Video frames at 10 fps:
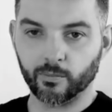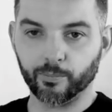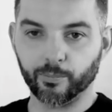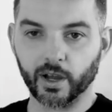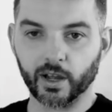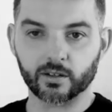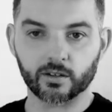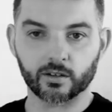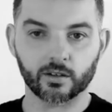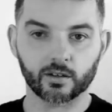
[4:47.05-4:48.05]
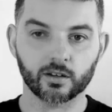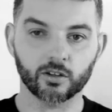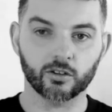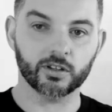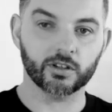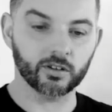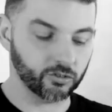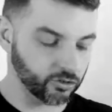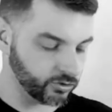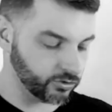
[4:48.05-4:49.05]
but you're literally
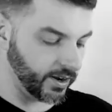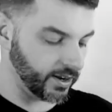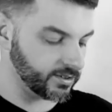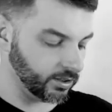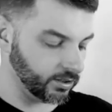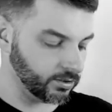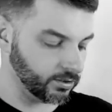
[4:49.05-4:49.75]
just resting